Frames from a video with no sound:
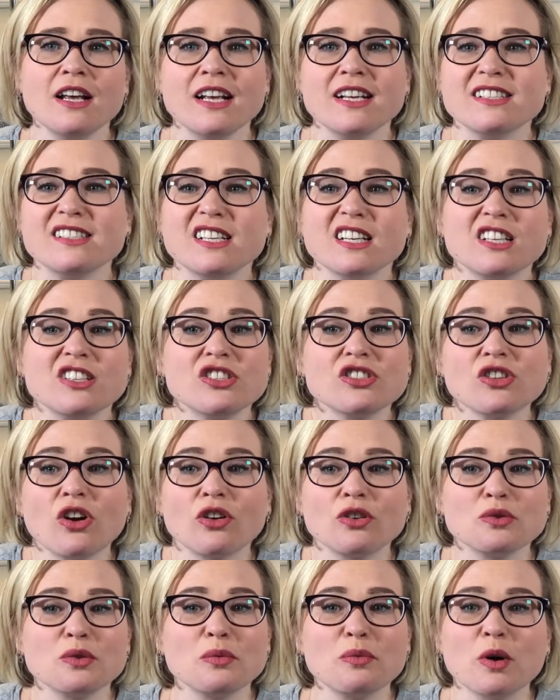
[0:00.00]
singing
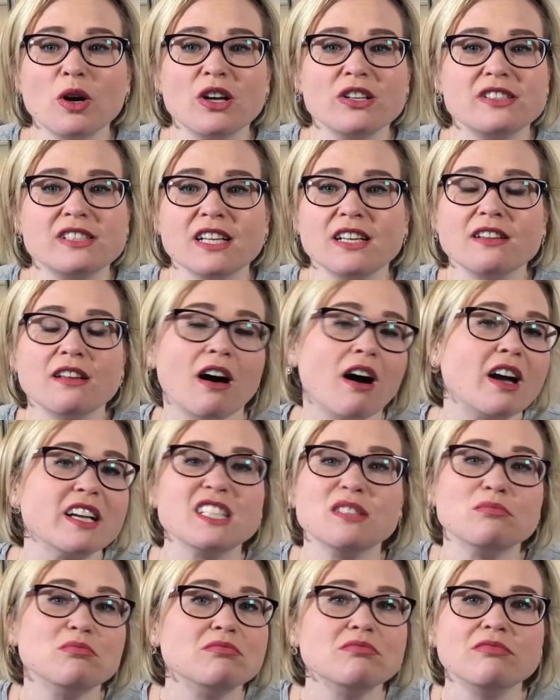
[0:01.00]
songs with words in that I
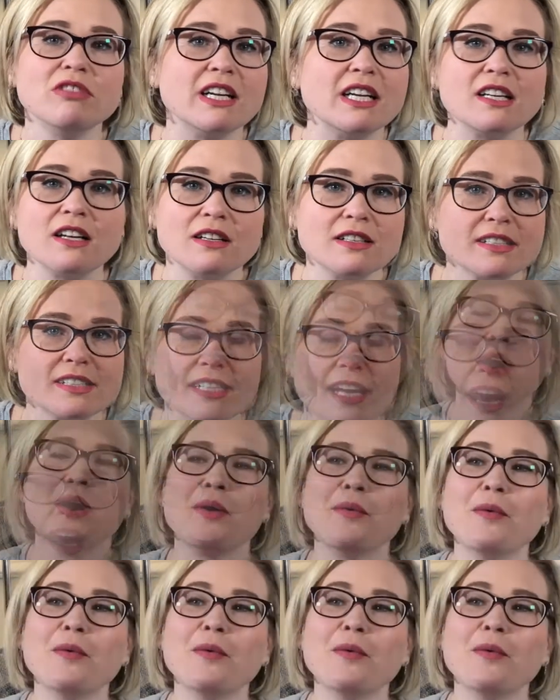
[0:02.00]
didn't really understand.